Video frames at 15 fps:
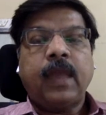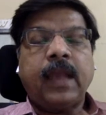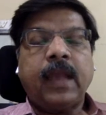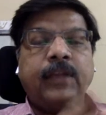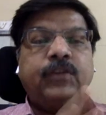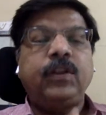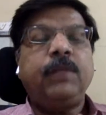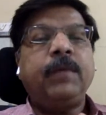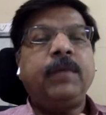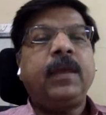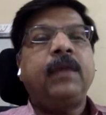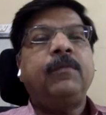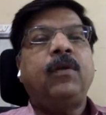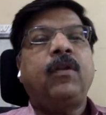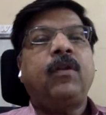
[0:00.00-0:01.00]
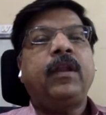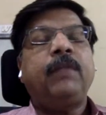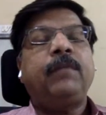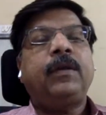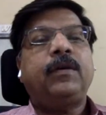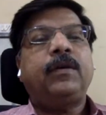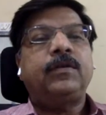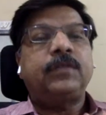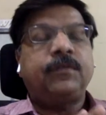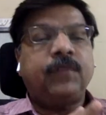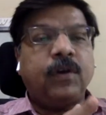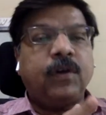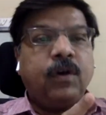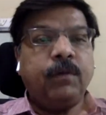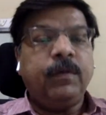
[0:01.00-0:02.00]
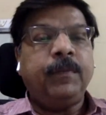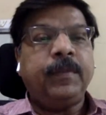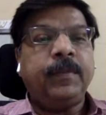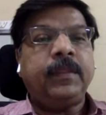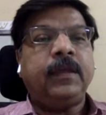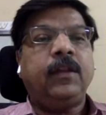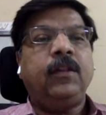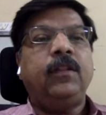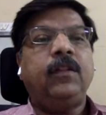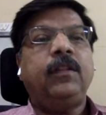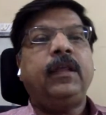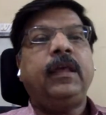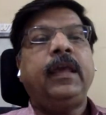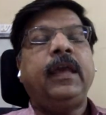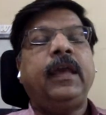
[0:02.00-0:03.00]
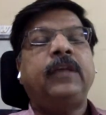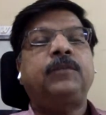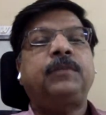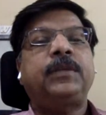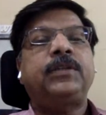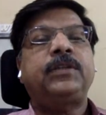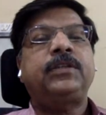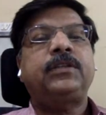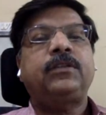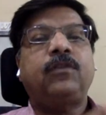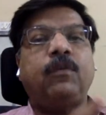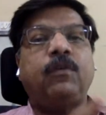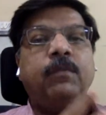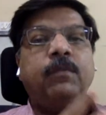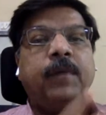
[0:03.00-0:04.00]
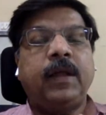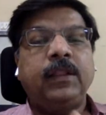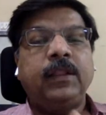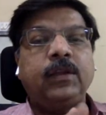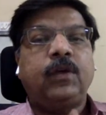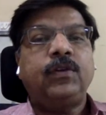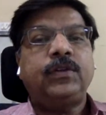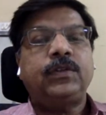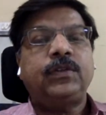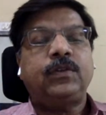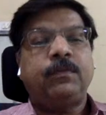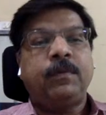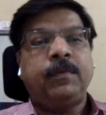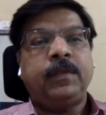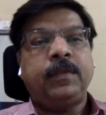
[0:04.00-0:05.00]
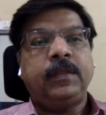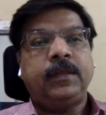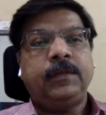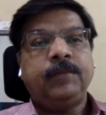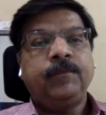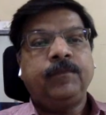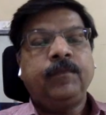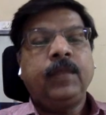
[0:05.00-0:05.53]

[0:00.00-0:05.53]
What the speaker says: Actually became all right because of the homeopathic expression, unconscious homeopathy.